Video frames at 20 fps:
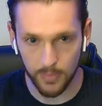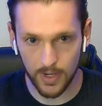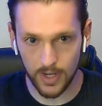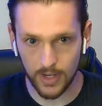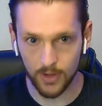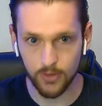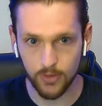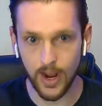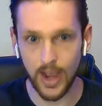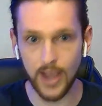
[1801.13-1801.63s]
and
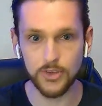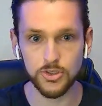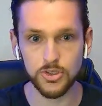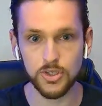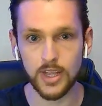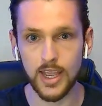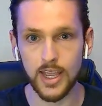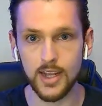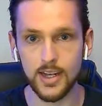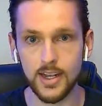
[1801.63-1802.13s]
crash
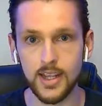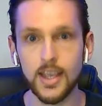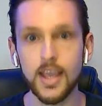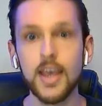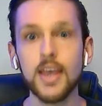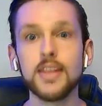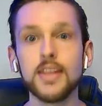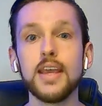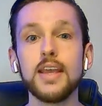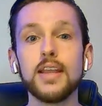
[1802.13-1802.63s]
landing,
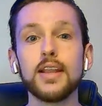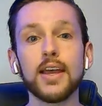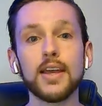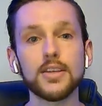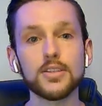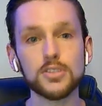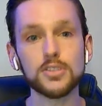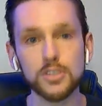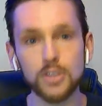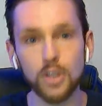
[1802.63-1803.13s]
they like
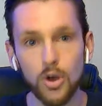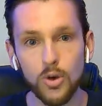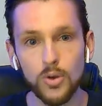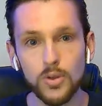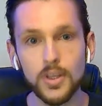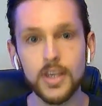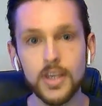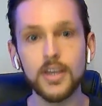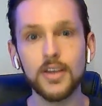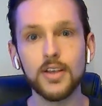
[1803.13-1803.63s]

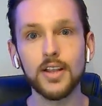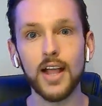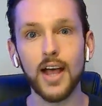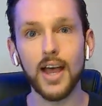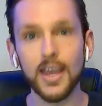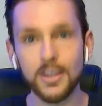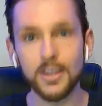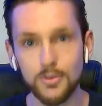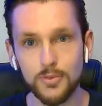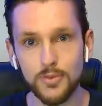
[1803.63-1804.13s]
slowly
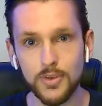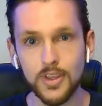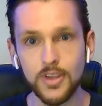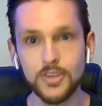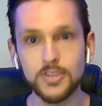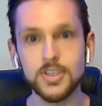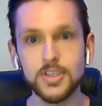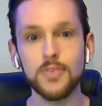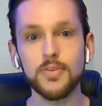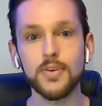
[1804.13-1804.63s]
glide. You feel
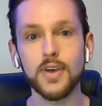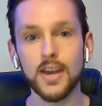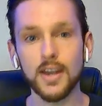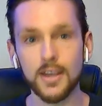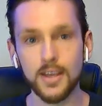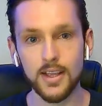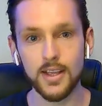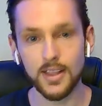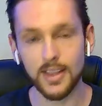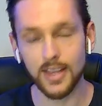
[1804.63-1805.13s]
yourself kind of
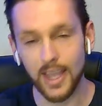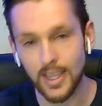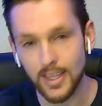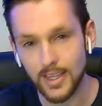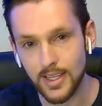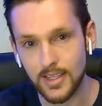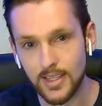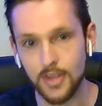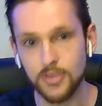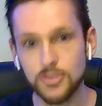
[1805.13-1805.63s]
lightly
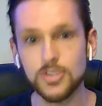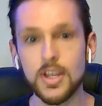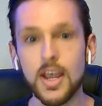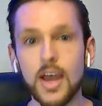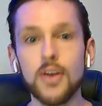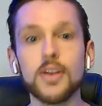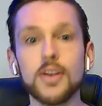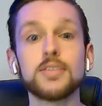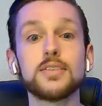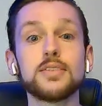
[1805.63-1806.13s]
touch
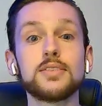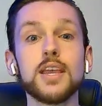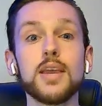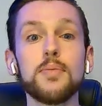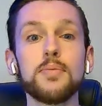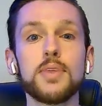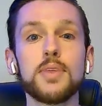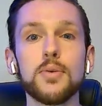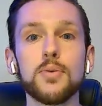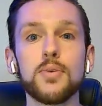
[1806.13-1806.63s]
down. It's the same
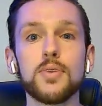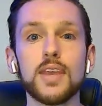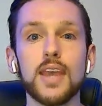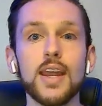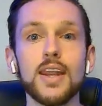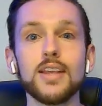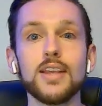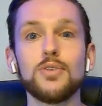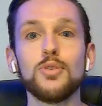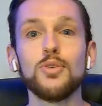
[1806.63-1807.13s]
thing with
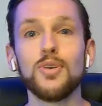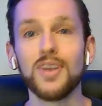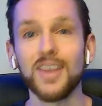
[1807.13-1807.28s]
getting to it.